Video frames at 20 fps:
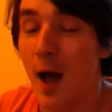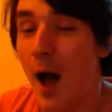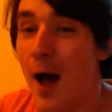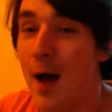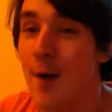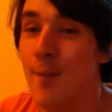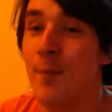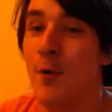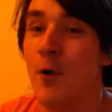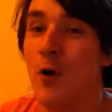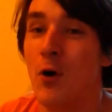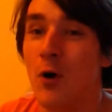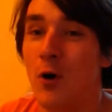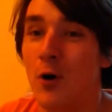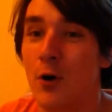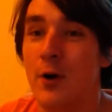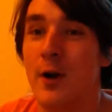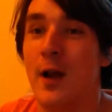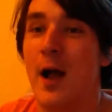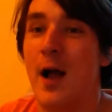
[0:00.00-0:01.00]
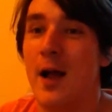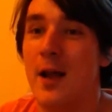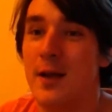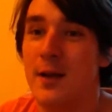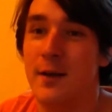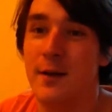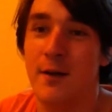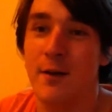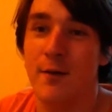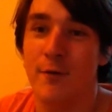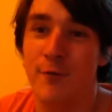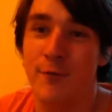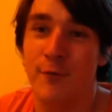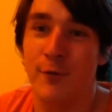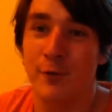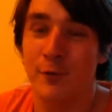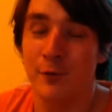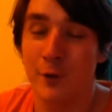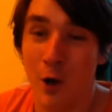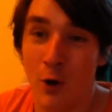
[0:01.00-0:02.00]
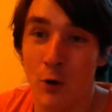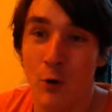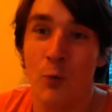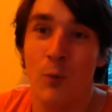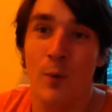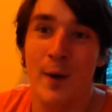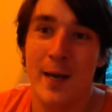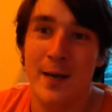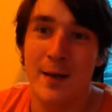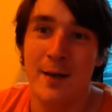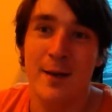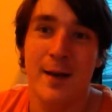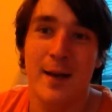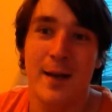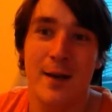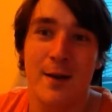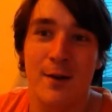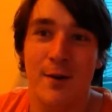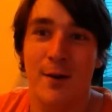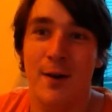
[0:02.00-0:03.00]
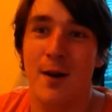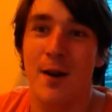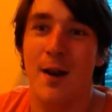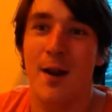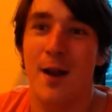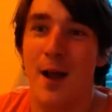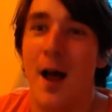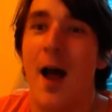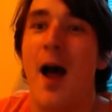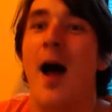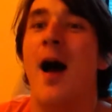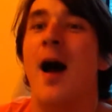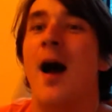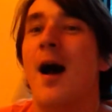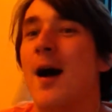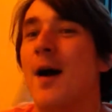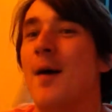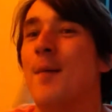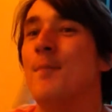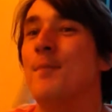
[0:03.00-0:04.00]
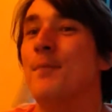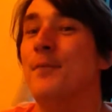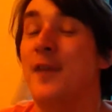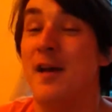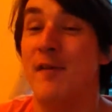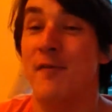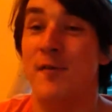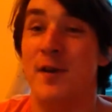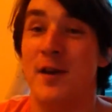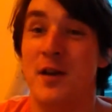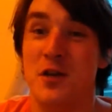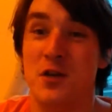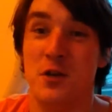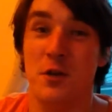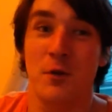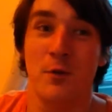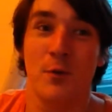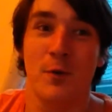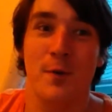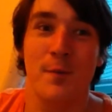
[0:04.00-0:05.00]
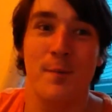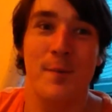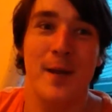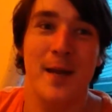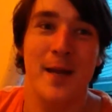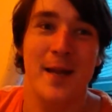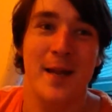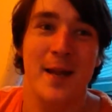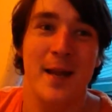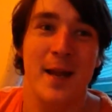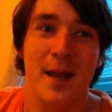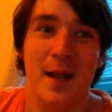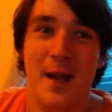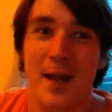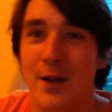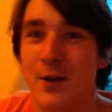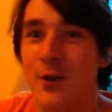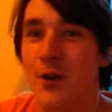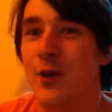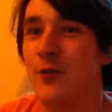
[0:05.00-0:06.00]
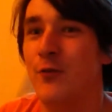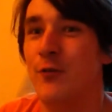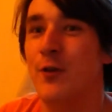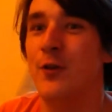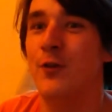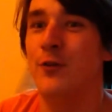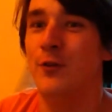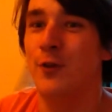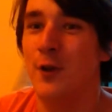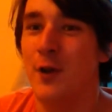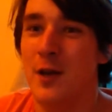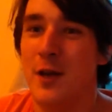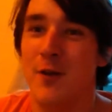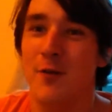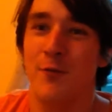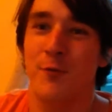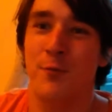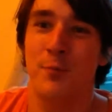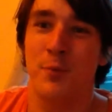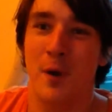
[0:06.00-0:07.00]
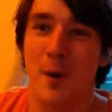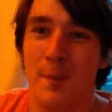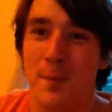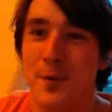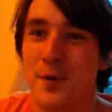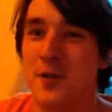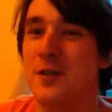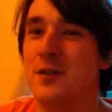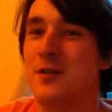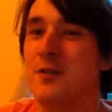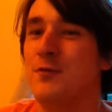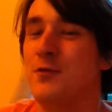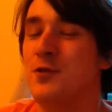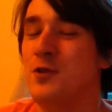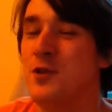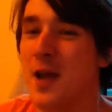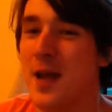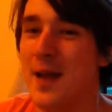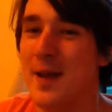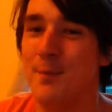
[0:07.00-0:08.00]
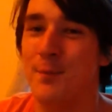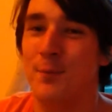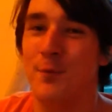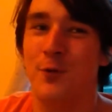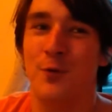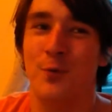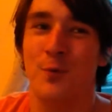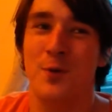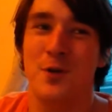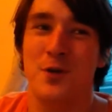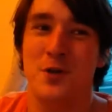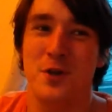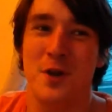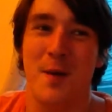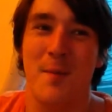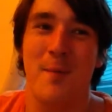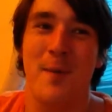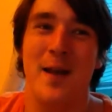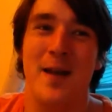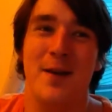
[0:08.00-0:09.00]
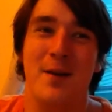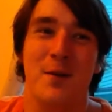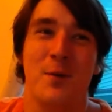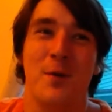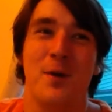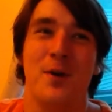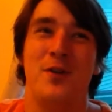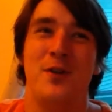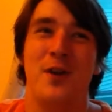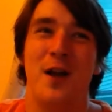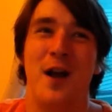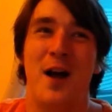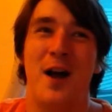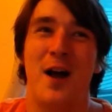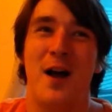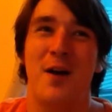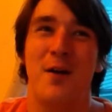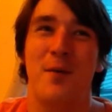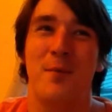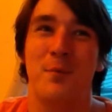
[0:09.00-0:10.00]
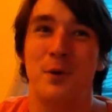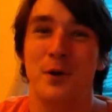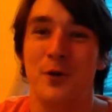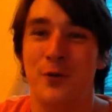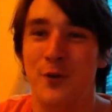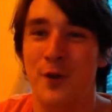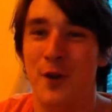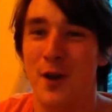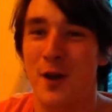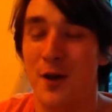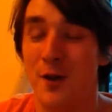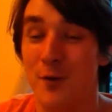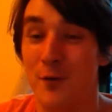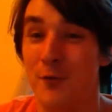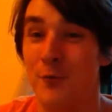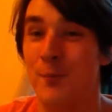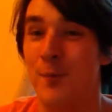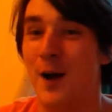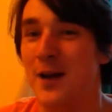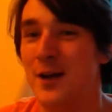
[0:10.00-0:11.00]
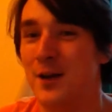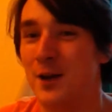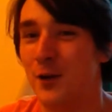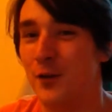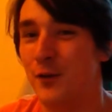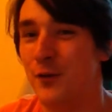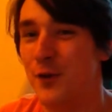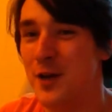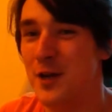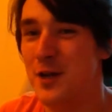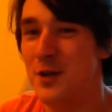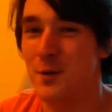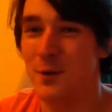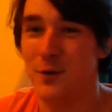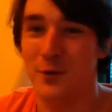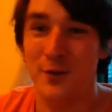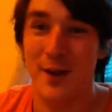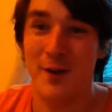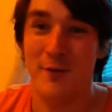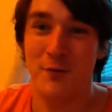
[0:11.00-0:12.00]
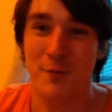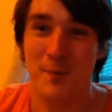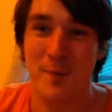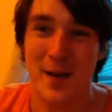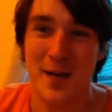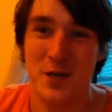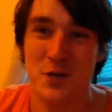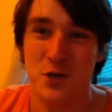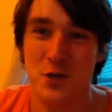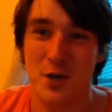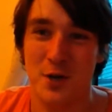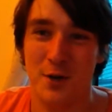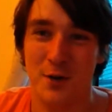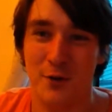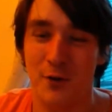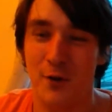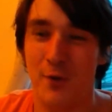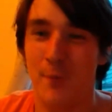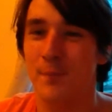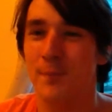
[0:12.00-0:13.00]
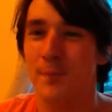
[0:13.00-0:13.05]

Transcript: A more kind of long-winded definition would be, it is the study of properties of shapes which are preserved by continuous deformations.